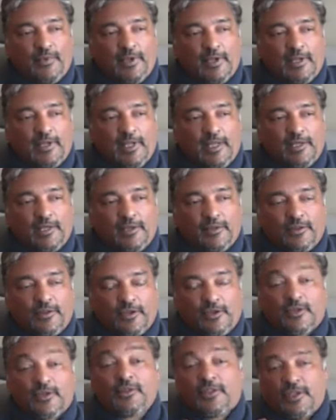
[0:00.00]
And the
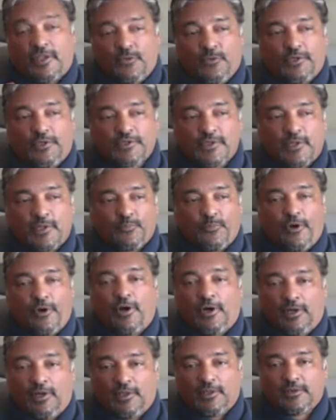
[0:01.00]
good thing was that
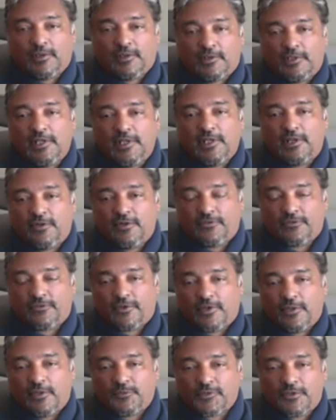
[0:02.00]
Paul, the lead of
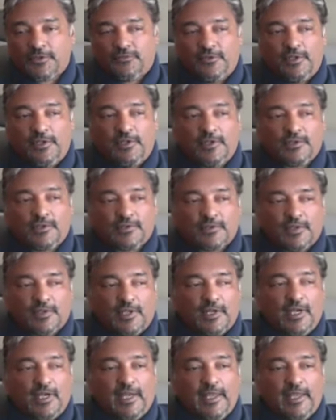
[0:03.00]
Kim's Convenience,
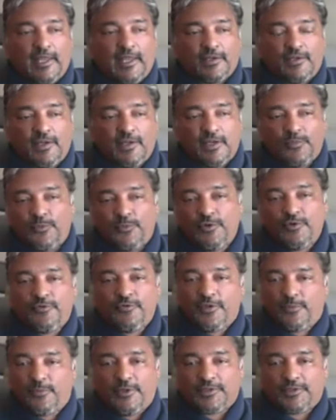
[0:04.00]
and I had done a
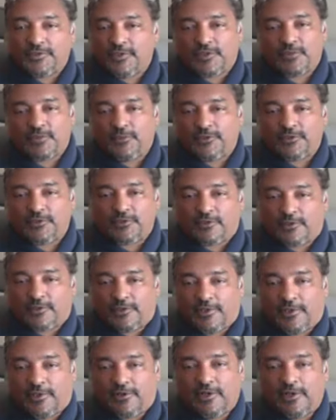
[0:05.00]
movie about 6 months
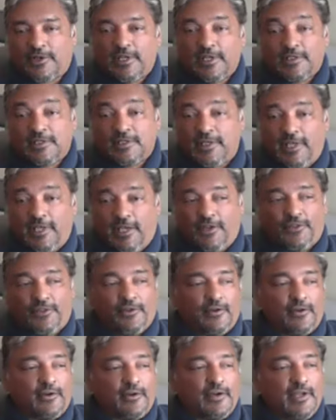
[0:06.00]
earlier
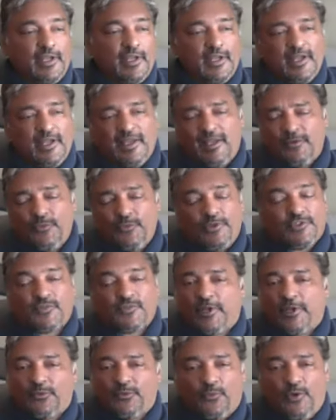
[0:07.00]
together. And we'd
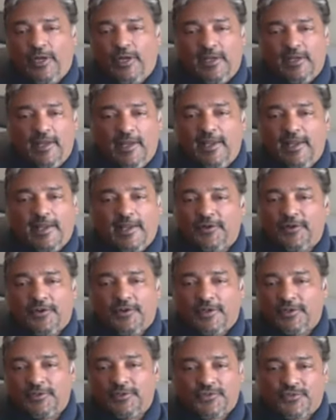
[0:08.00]
spent one night out
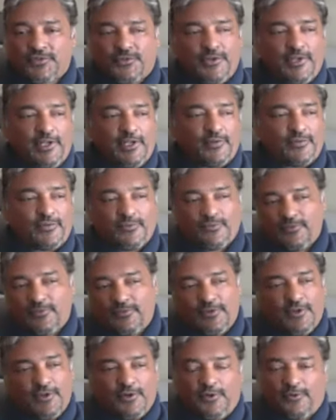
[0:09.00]
on a street,
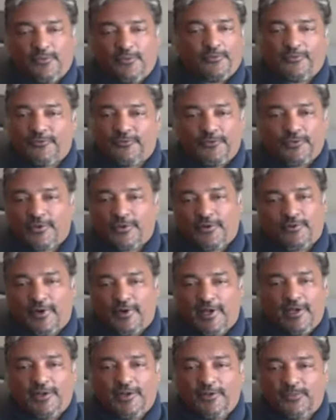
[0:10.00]
you know, fooling
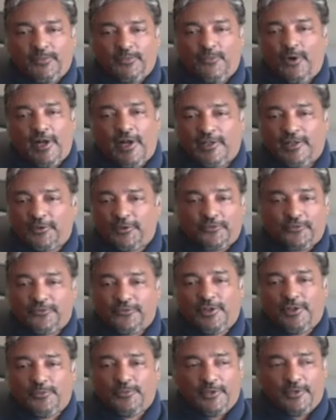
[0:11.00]
around while they were
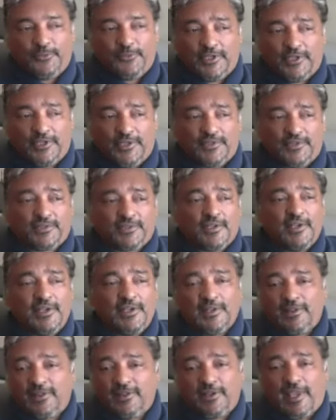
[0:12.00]
filming, because
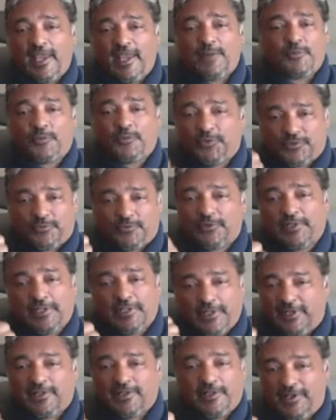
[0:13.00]
the camera was really
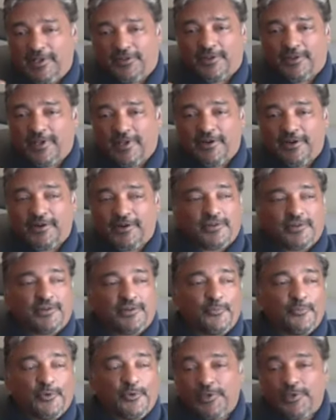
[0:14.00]
on the other
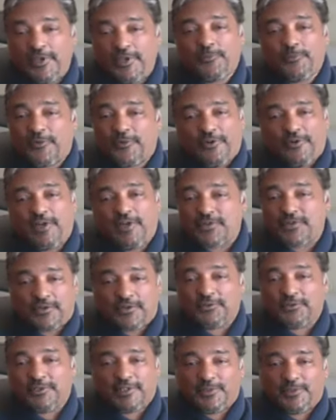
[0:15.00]
character, but we improvised our
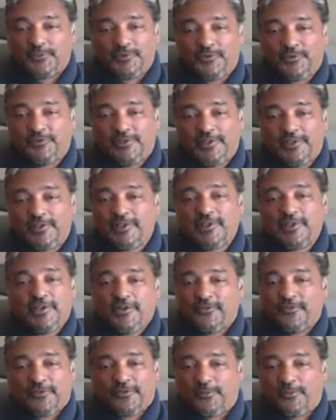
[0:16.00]
own little movie
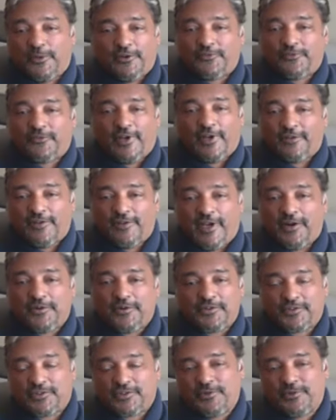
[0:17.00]
for about 5
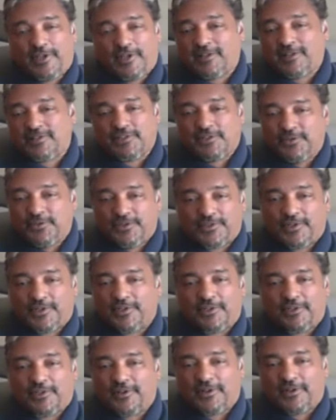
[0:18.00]
hours. So we got to know each
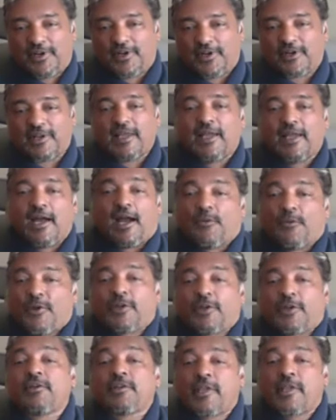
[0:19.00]
other, and we
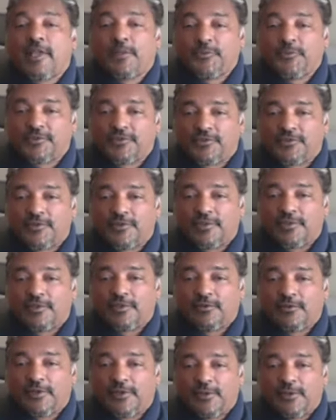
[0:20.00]
had good chemistry. You know what I